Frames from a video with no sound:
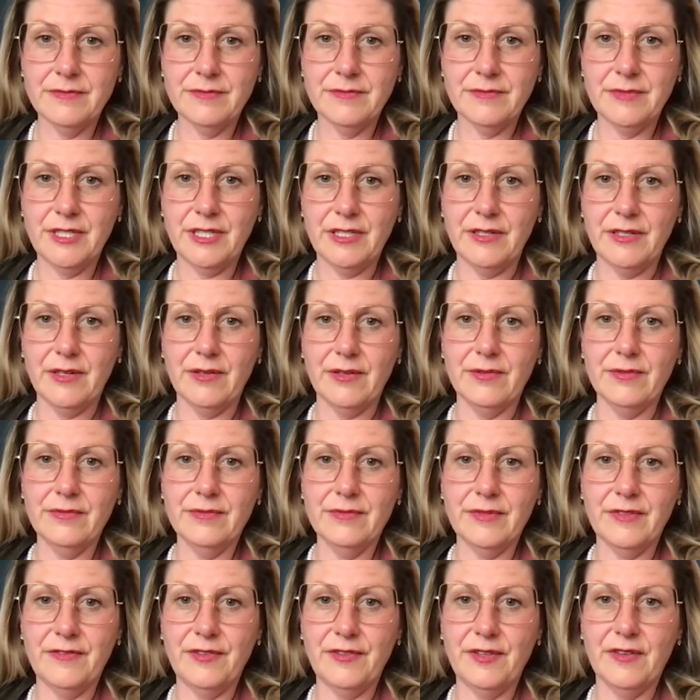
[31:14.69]

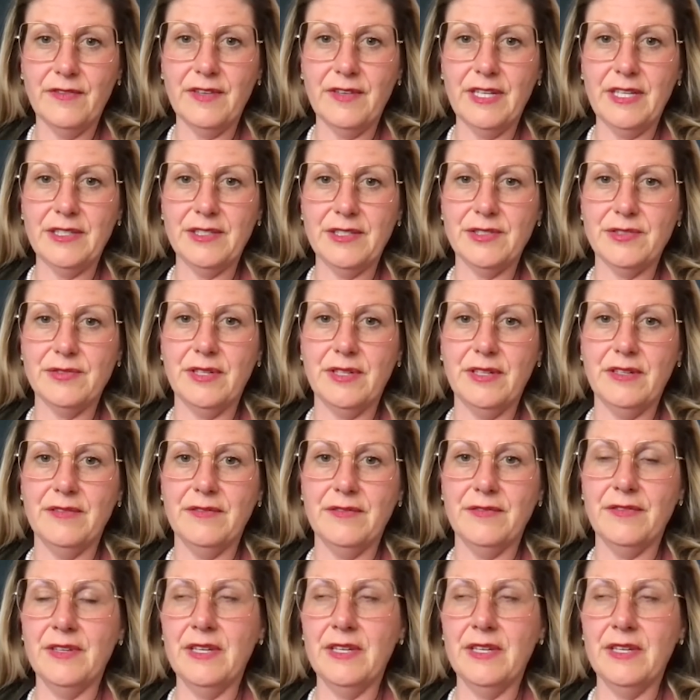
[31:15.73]
If you have a history of